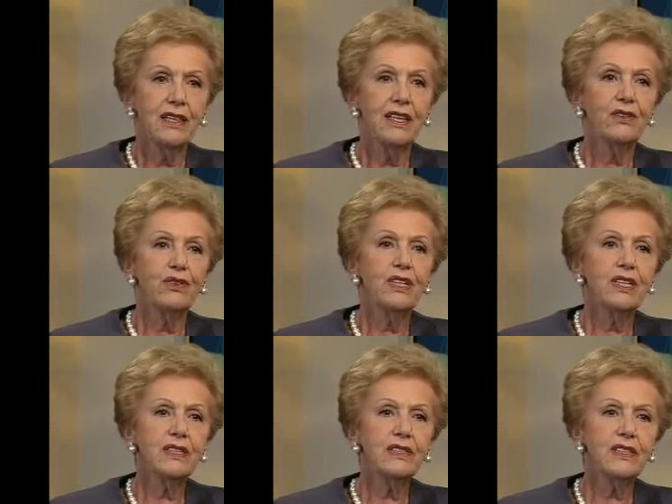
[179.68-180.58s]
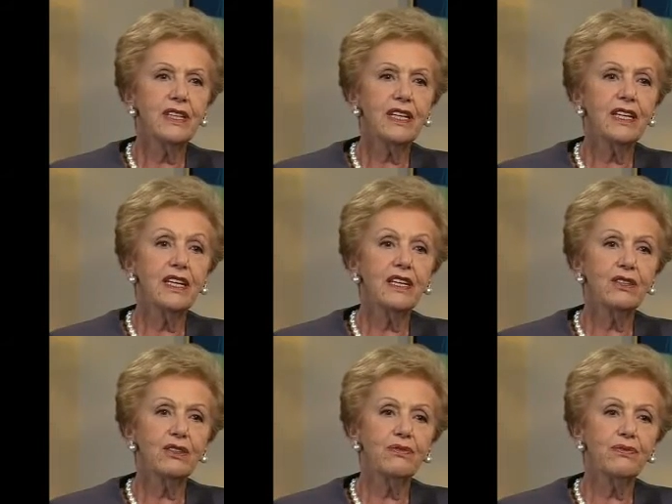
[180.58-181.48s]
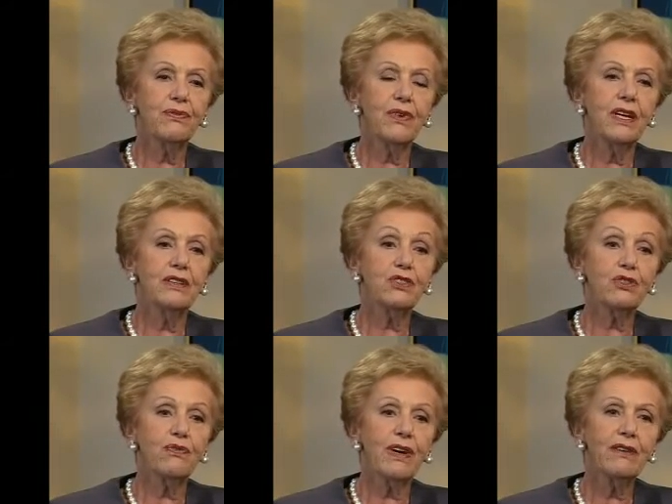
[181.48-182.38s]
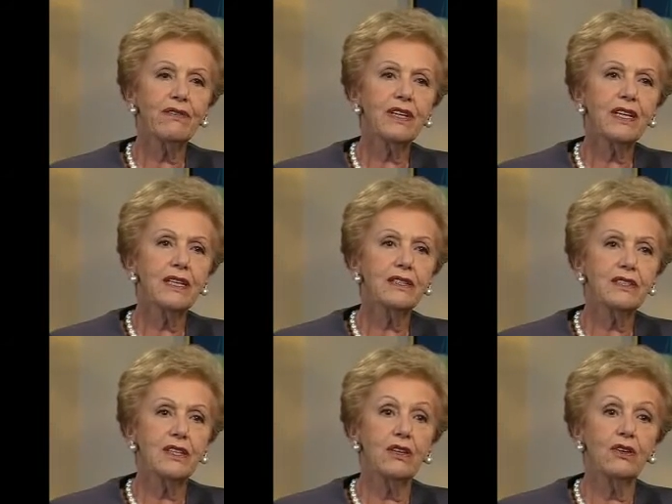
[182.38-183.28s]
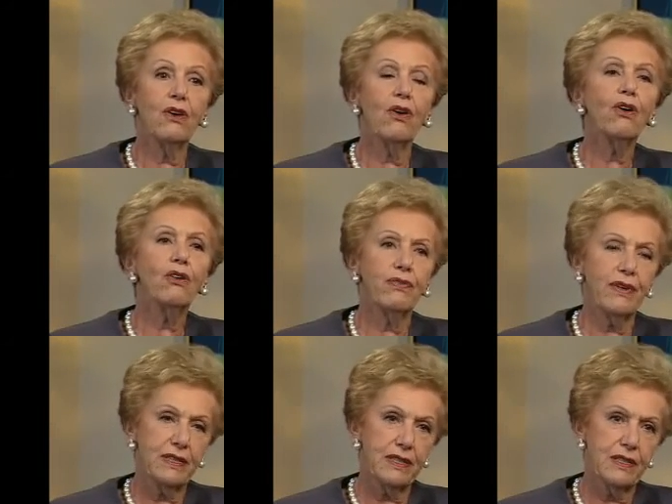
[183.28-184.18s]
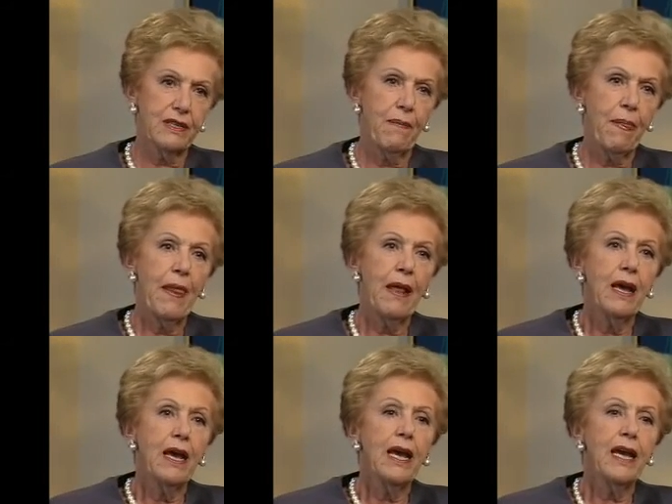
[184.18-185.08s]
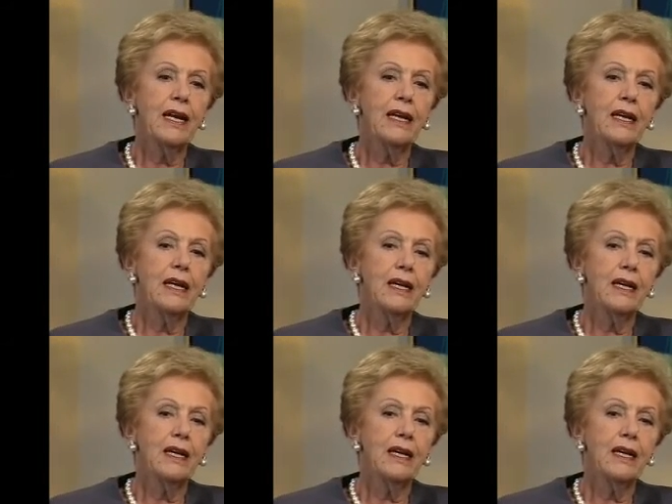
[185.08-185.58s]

there is a kid of a survival kit in all of us. And